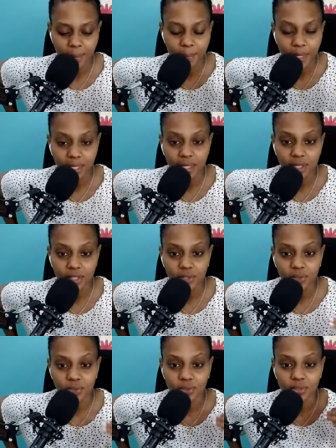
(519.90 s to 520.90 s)
making
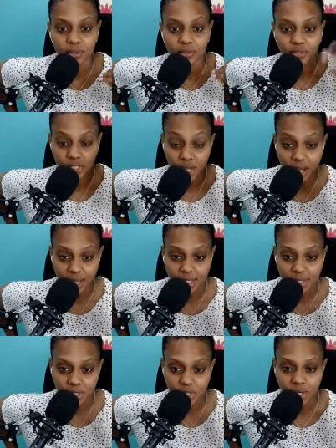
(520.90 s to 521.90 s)
you
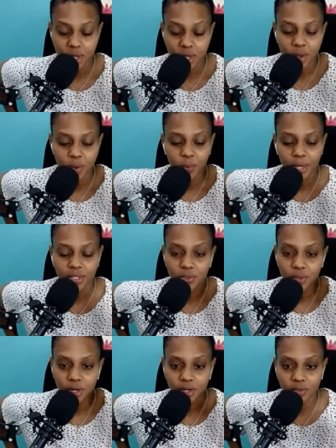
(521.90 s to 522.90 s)
recharge when
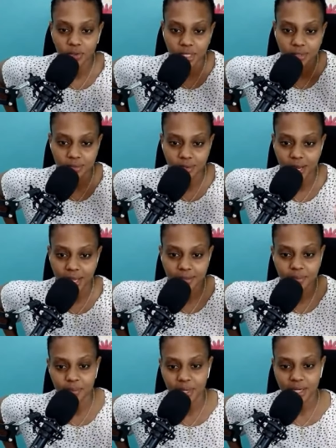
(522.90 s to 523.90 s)
you are going
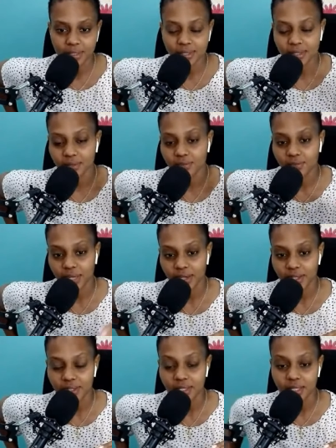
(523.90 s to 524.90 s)
right back to the
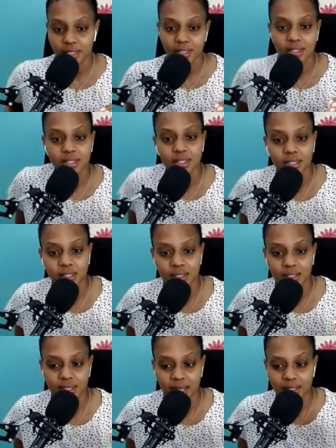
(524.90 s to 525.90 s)
very things
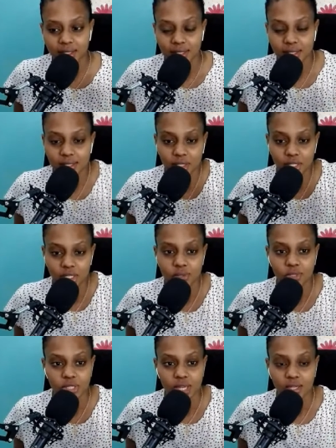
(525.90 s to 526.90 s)
that is a
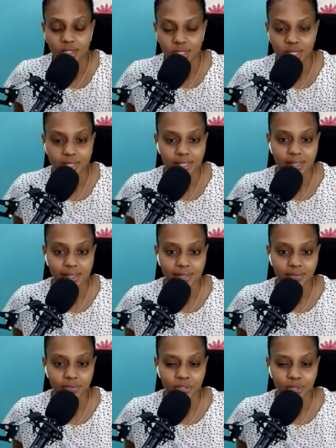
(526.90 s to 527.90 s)
huge energetic
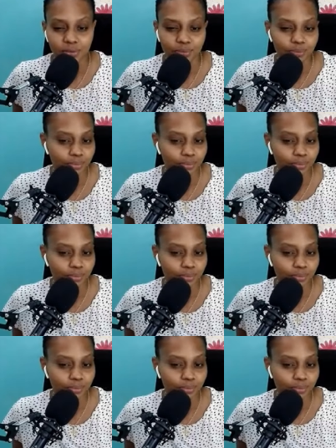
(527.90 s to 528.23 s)
leak for you.